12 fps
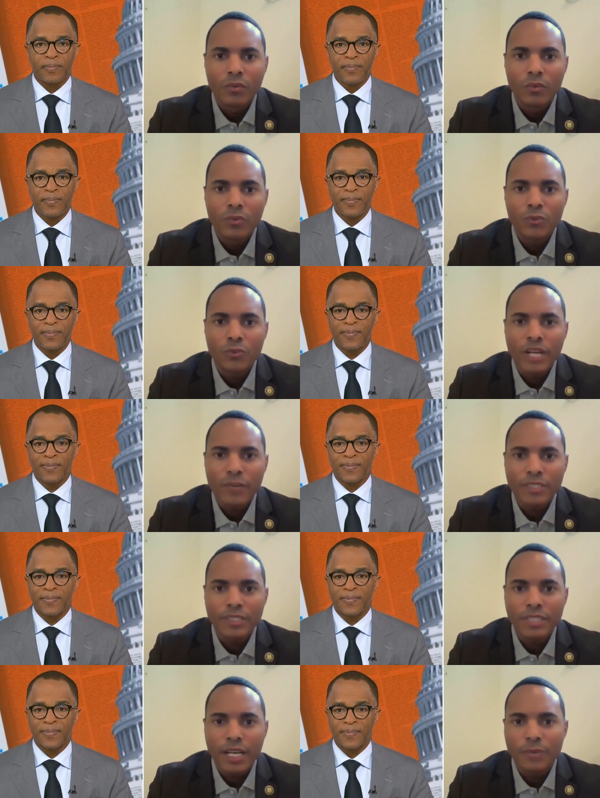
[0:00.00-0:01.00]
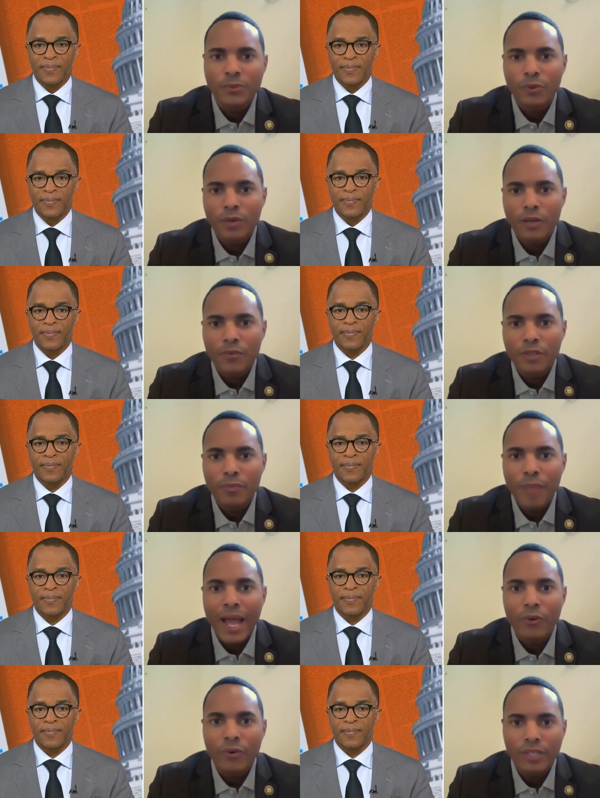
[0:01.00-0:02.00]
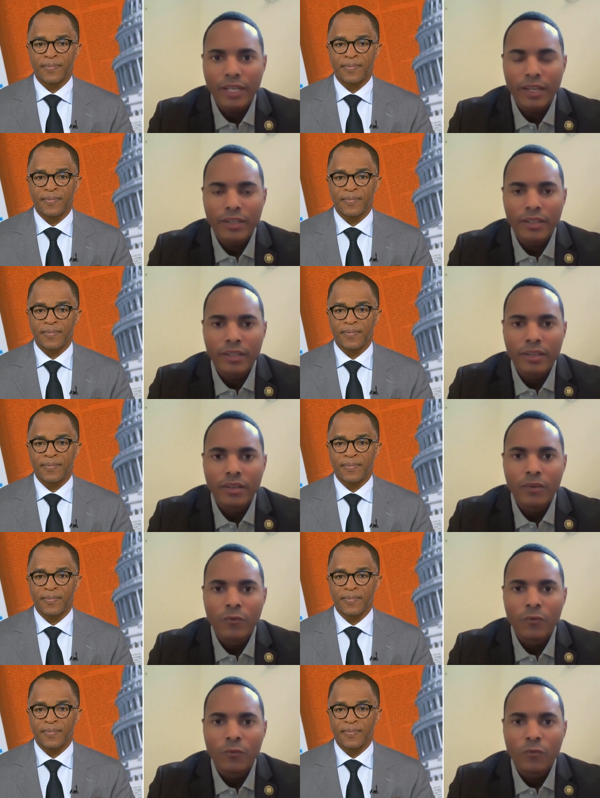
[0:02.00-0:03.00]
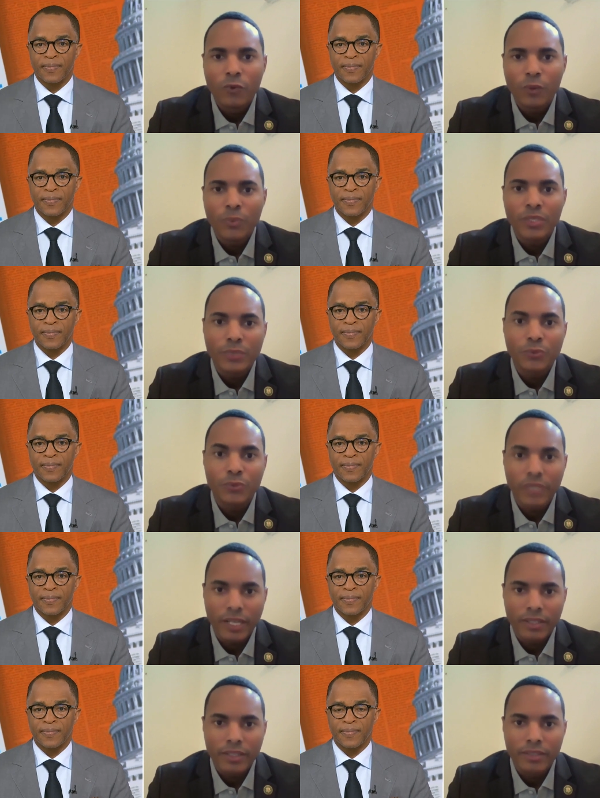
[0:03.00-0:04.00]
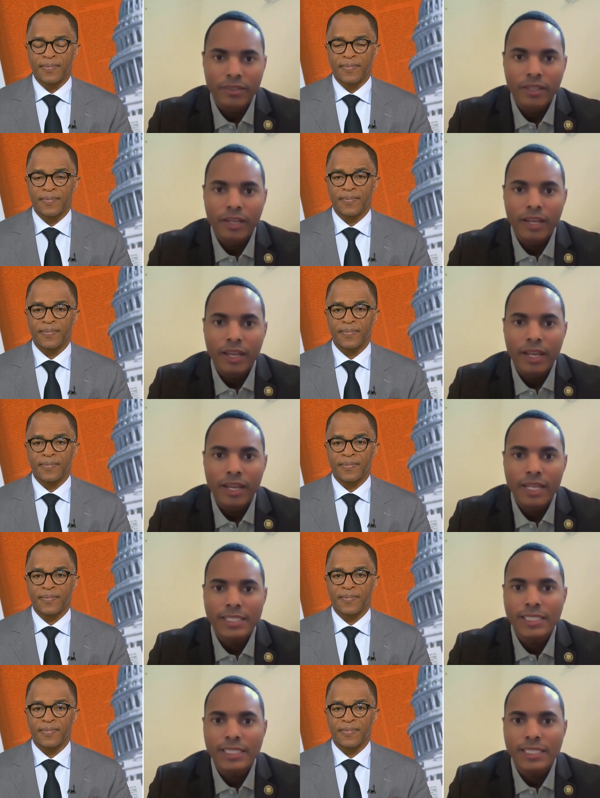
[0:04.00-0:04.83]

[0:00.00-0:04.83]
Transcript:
Speaker 1: Well, traffic stops are often a powder keg for police brutality. And as a